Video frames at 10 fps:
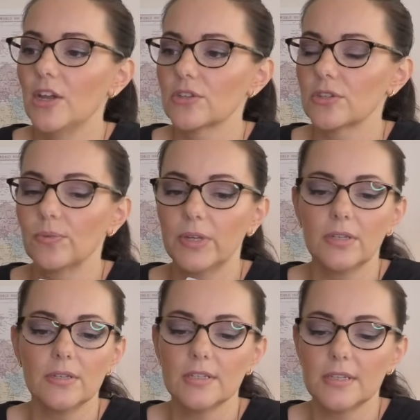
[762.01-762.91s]
So we
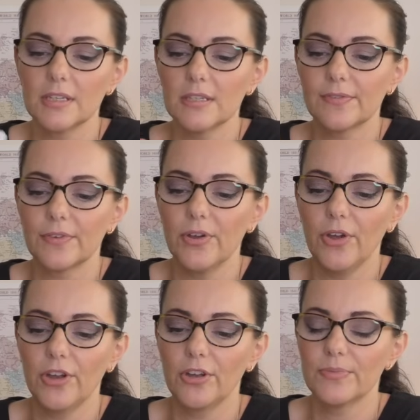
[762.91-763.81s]
use this for
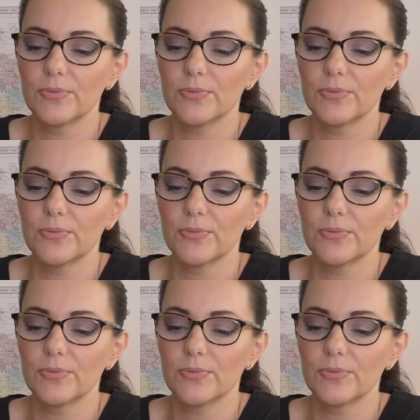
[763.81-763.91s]
herbs,